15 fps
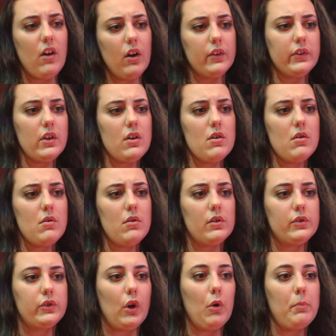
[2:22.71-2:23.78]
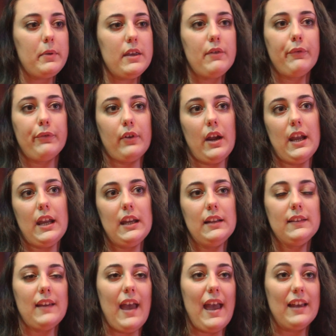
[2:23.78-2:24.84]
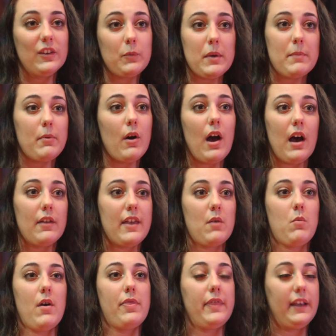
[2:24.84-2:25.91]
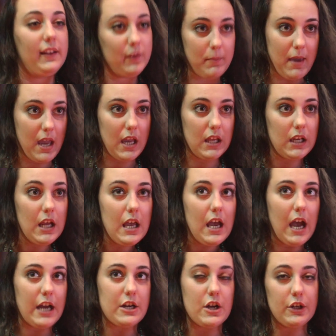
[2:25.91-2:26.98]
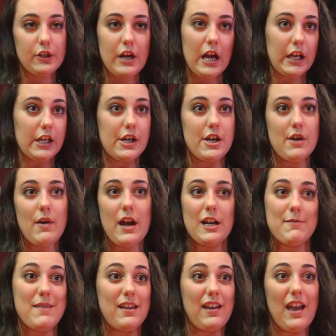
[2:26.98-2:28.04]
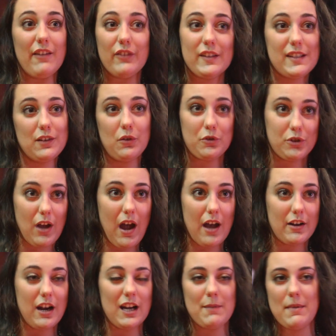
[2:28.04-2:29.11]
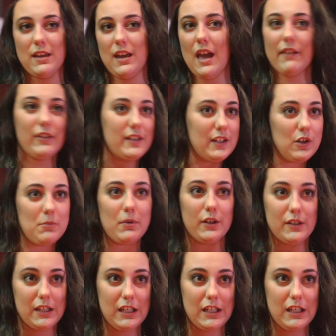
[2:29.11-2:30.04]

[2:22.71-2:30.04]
And also, don't be afraid to ask people how they want things made. I know you're not going to know how to make every single shot or how to make every single